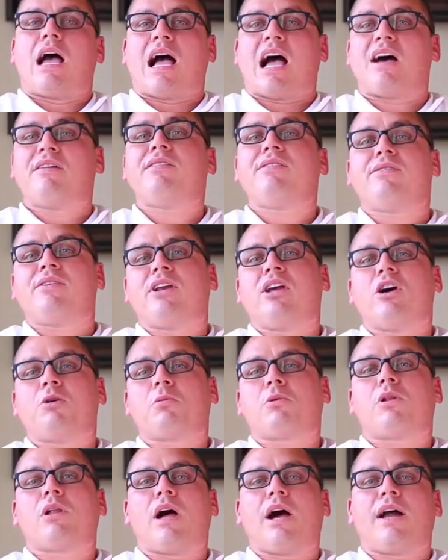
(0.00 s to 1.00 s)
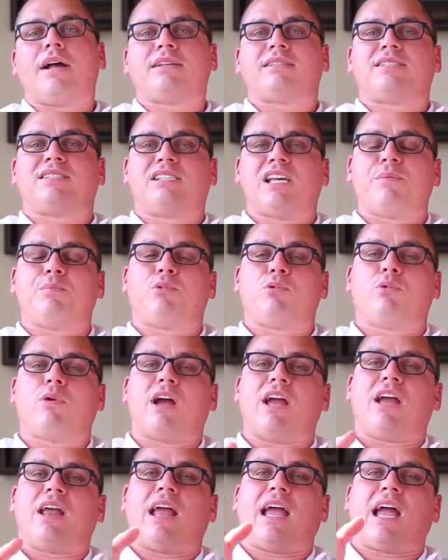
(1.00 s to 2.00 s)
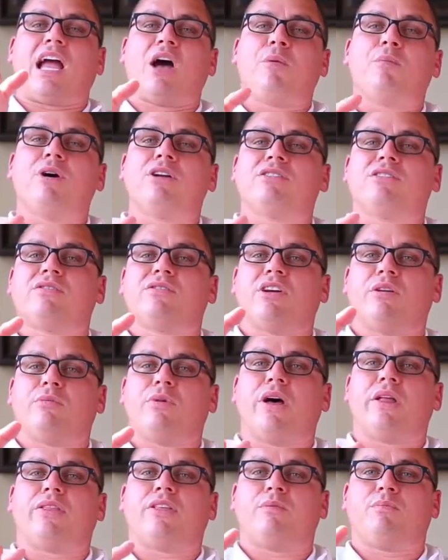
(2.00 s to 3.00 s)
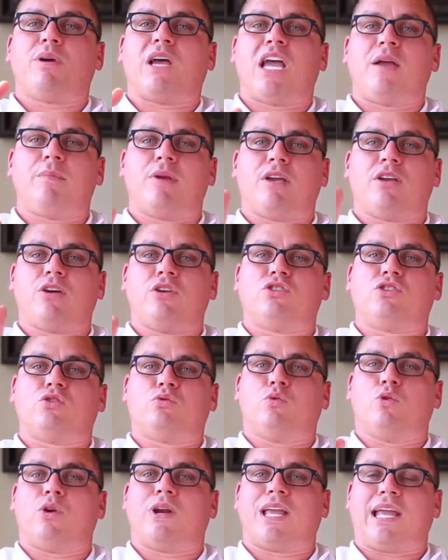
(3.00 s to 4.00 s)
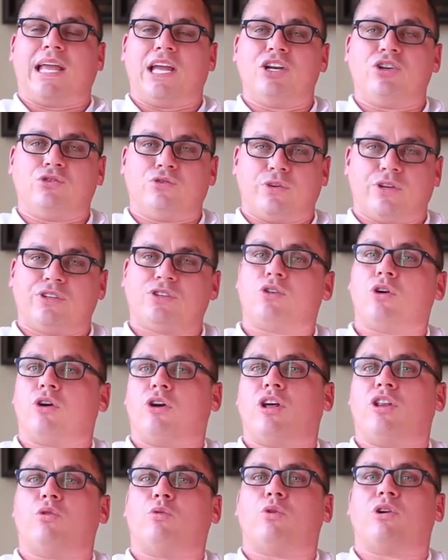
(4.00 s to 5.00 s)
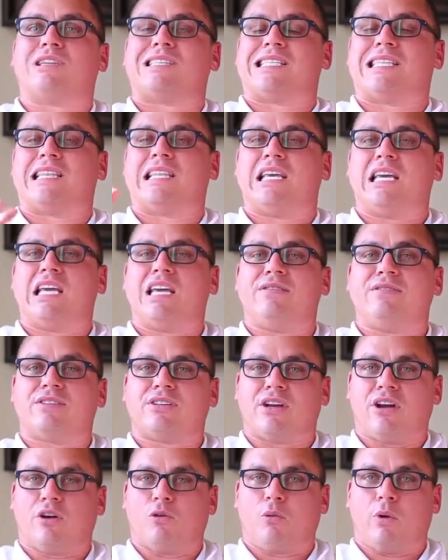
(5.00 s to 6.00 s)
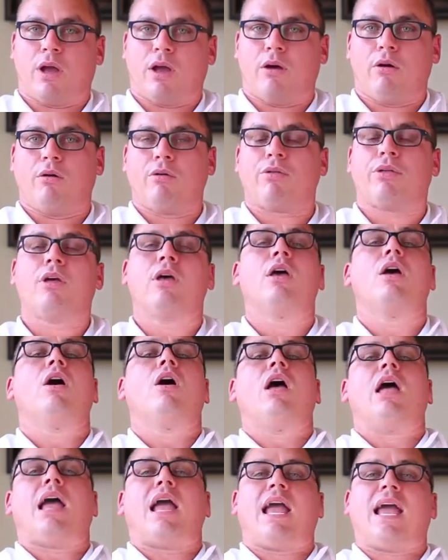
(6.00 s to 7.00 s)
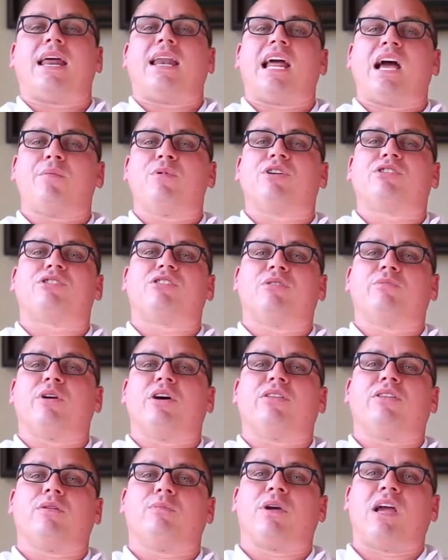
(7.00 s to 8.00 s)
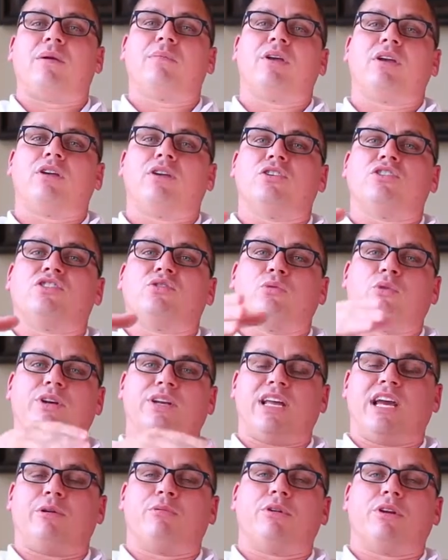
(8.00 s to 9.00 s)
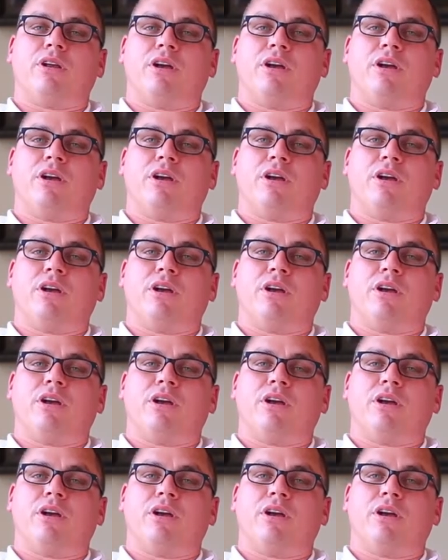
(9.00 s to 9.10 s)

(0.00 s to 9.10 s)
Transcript: I've even helped clients separate how much of their monthly payment goes toward interest, or in other words, leaves their wealth, and how much of the monthly payment goes toward debt